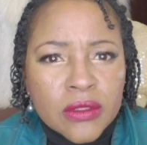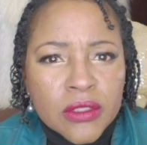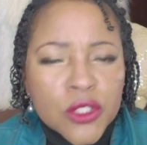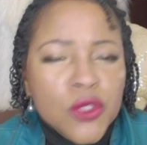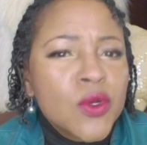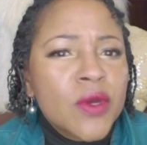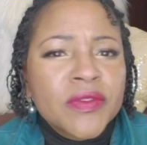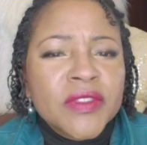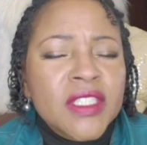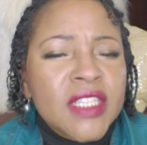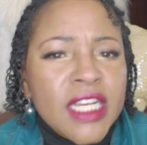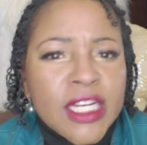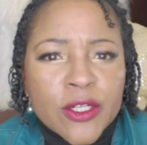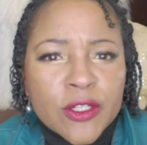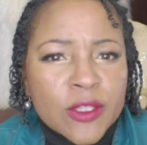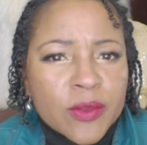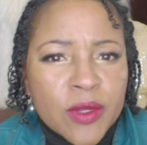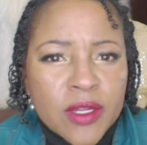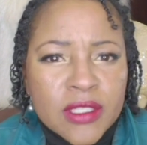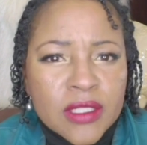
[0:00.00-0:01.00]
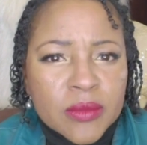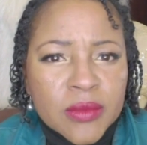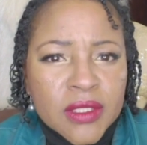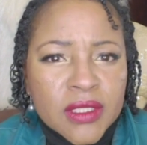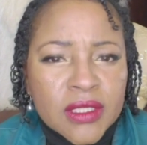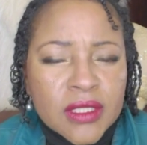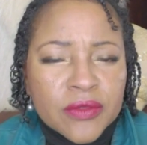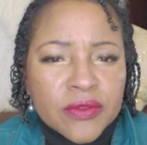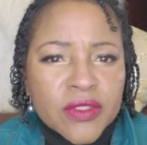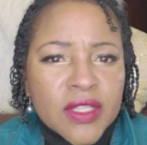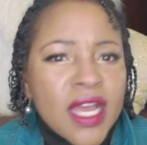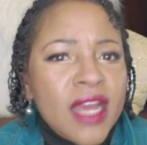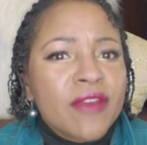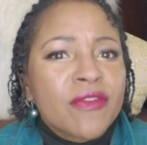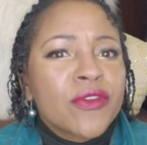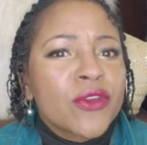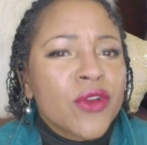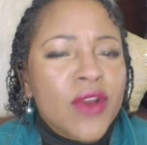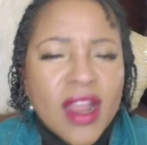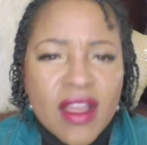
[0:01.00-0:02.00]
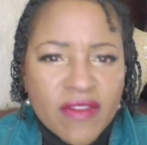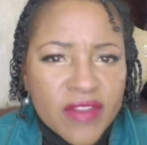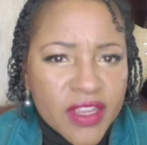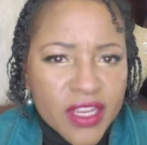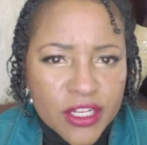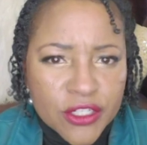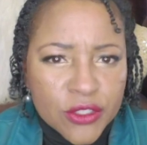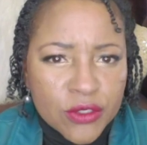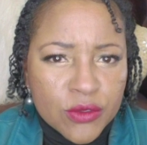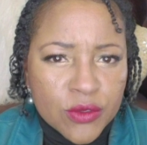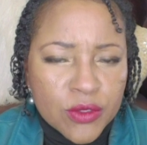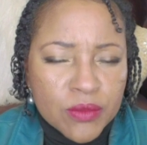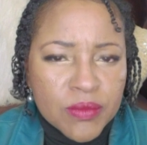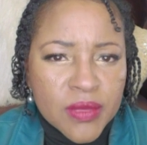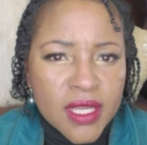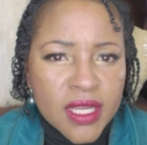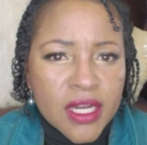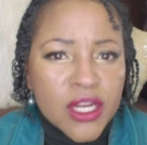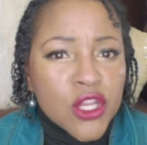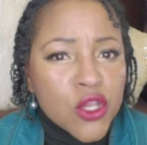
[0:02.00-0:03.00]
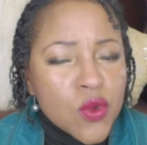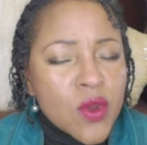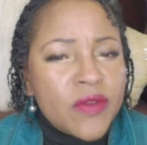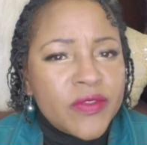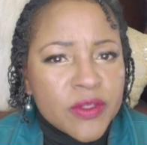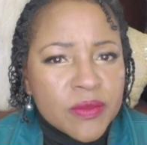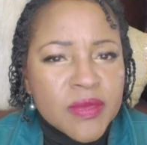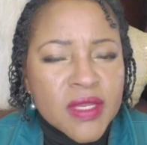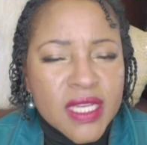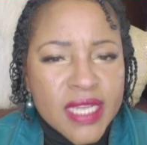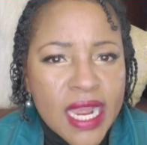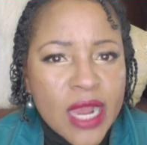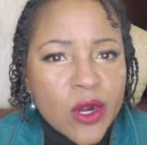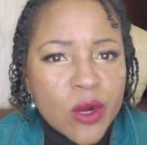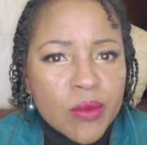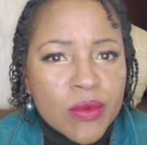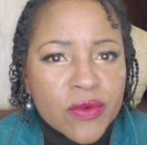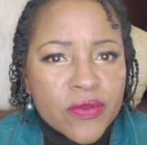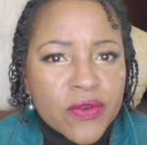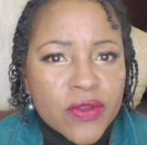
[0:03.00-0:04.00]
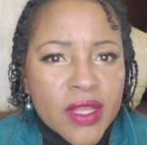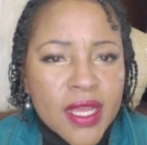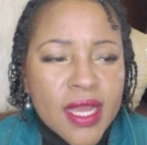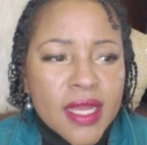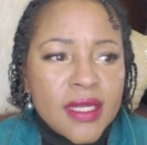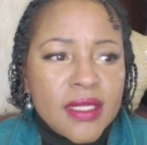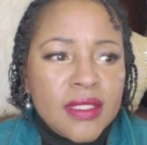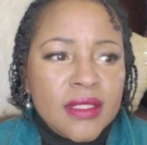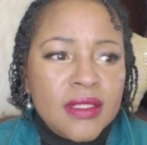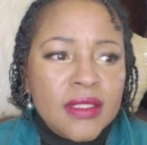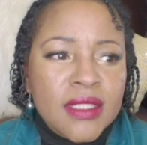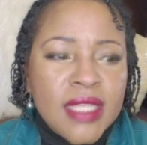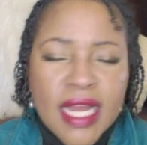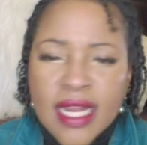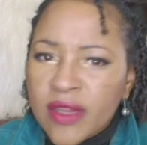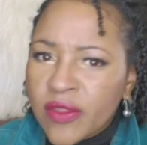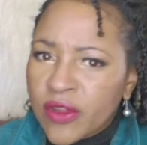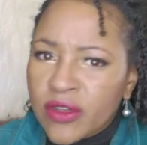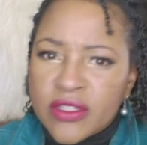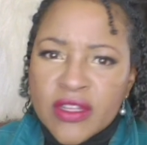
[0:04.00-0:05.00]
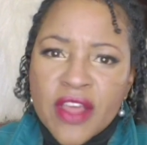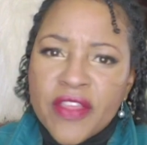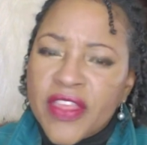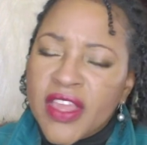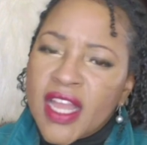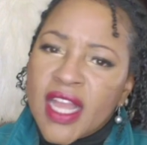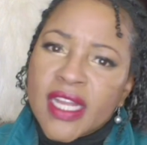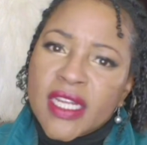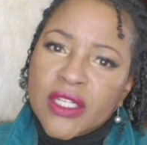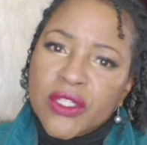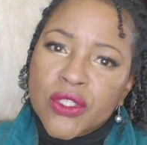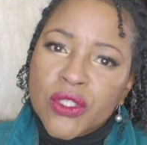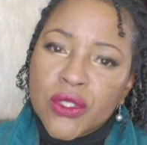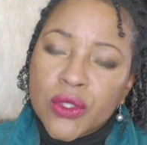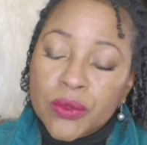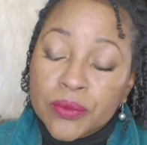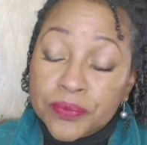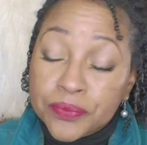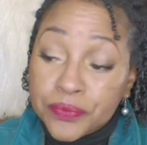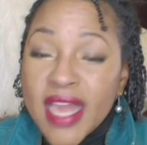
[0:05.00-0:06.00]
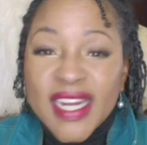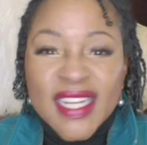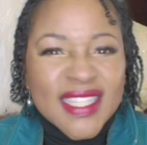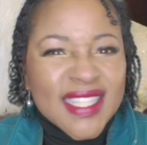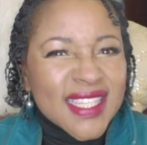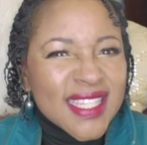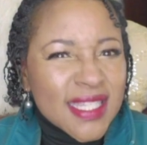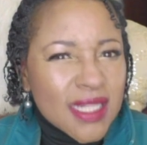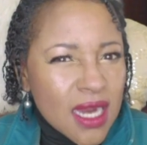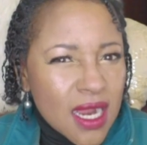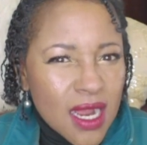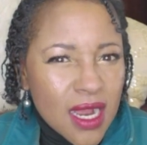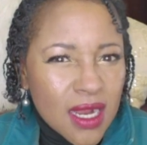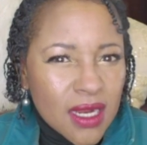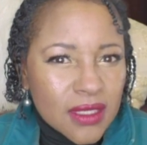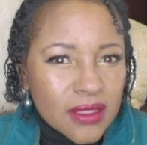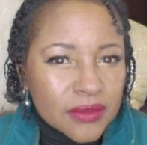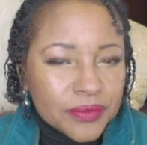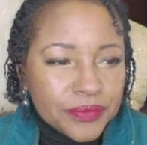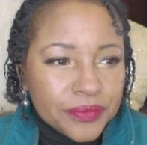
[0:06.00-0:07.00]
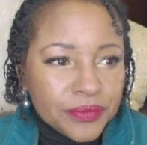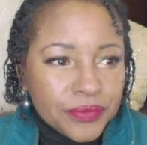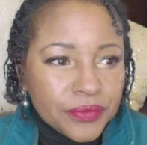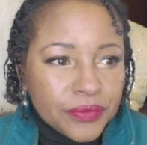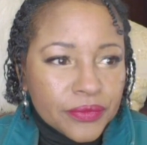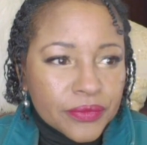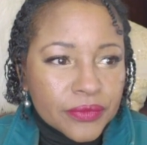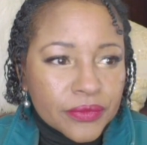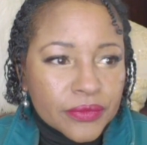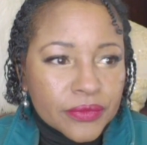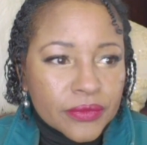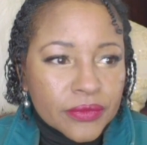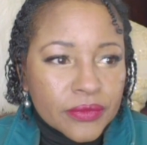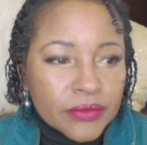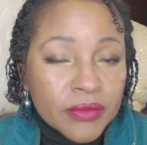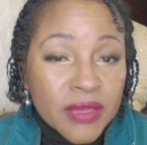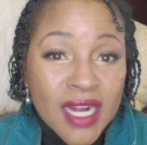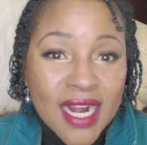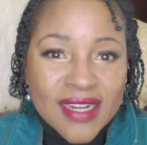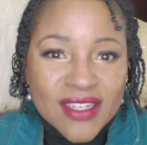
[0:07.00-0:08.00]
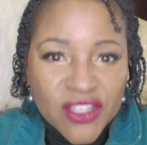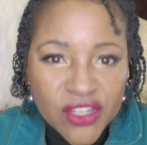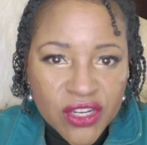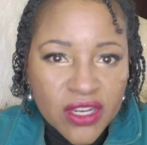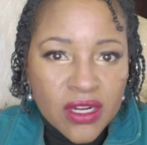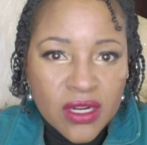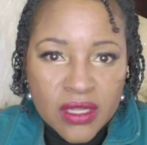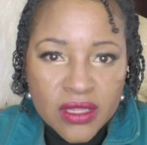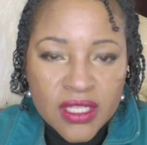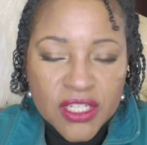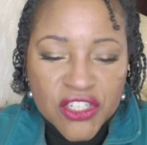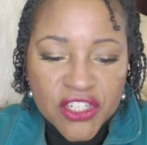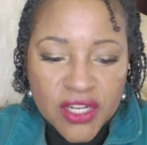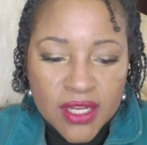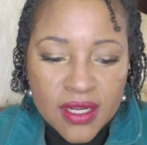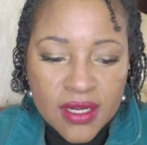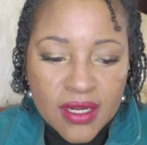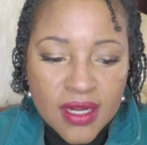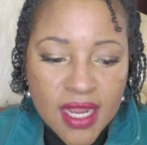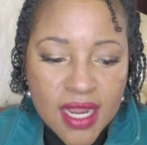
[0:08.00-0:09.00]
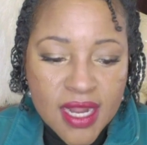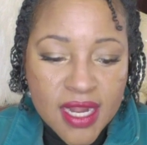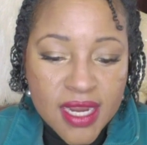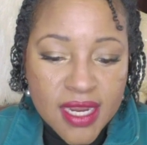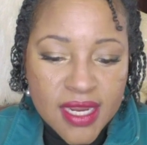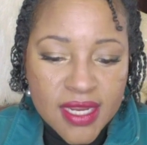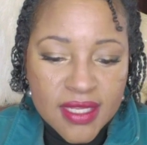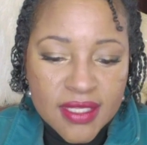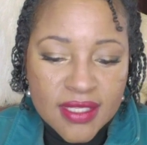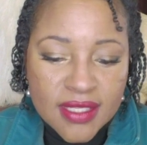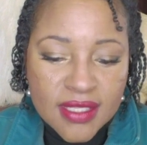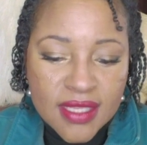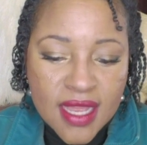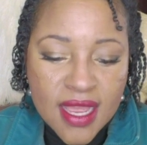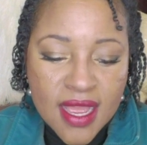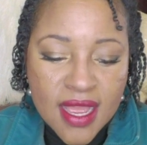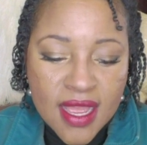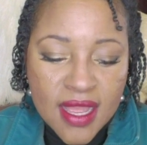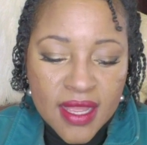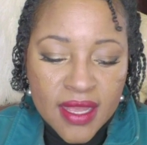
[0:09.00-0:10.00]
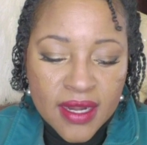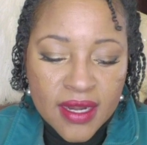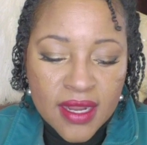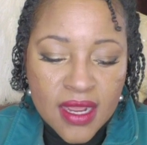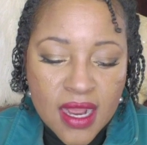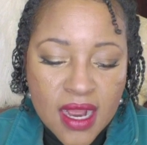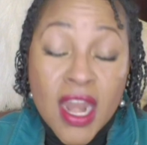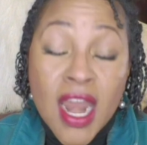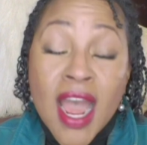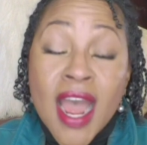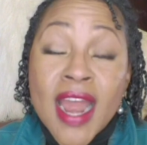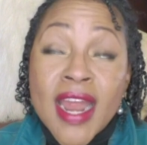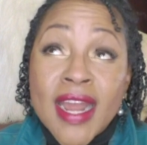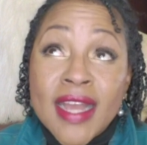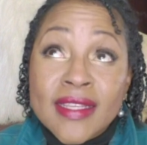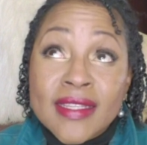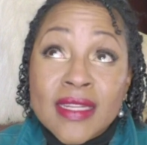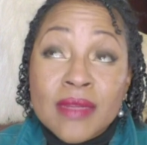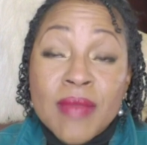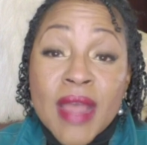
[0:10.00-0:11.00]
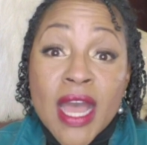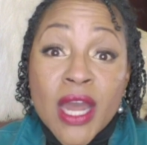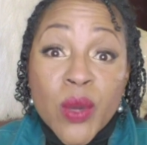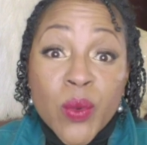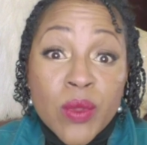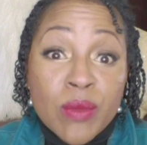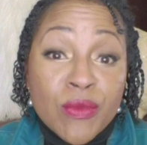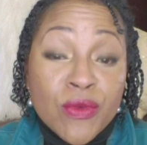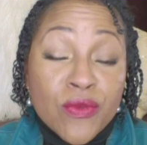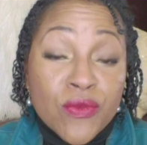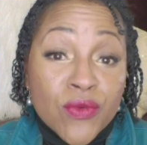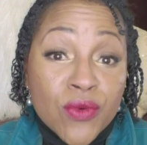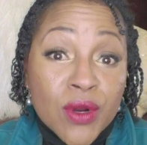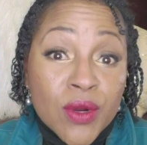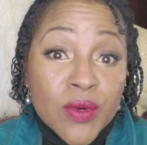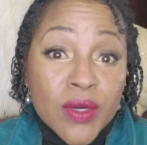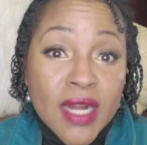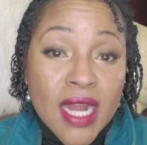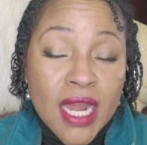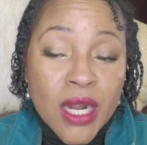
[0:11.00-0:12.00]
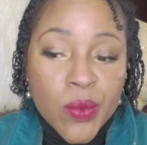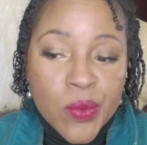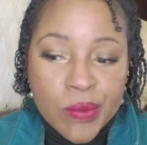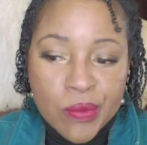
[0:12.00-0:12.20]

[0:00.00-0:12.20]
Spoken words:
You have to take responsibility for that. If you're having issues with men, you have to be accountable for that. That there's nothing I can do. And it stung. But I took it on the chin, and he said, I asked him, how do we move forward?